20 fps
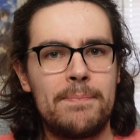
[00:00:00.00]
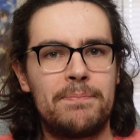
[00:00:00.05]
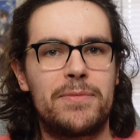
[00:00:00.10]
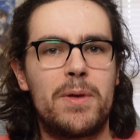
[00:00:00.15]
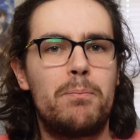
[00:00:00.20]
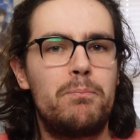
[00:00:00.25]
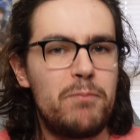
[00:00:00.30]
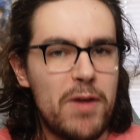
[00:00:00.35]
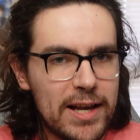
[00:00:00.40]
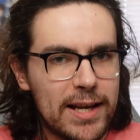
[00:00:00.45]
The
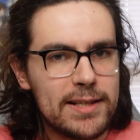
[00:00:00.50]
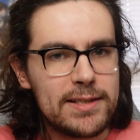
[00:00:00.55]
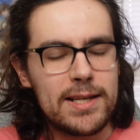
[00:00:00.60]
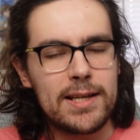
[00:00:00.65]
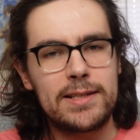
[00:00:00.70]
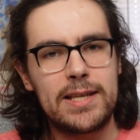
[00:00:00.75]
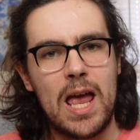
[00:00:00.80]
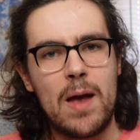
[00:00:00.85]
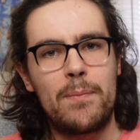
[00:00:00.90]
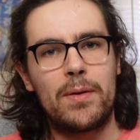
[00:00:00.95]
biggest
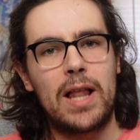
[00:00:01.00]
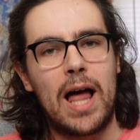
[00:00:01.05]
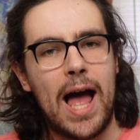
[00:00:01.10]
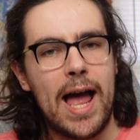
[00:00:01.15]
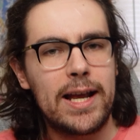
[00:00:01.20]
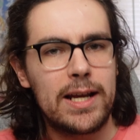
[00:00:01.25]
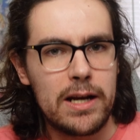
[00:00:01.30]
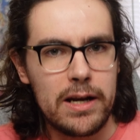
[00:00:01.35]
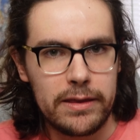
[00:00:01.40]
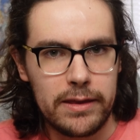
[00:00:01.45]
example
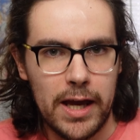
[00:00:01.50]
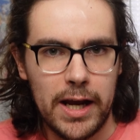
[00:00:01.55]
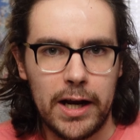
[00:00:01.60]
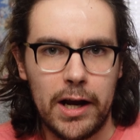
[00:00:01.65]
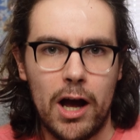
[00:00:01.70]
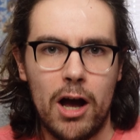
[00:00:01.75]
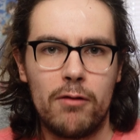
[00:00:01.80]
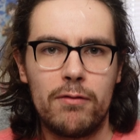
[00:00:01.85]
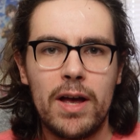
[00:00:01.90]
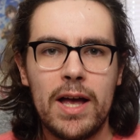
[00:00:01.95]
I can think
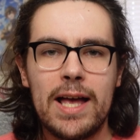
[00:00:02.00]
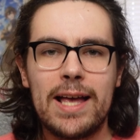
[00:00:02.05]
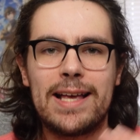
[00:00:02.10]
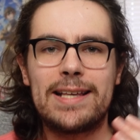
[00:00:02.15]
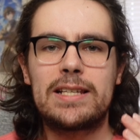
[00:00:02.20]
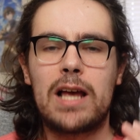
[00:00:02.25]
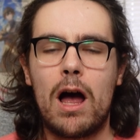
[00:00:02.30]
of is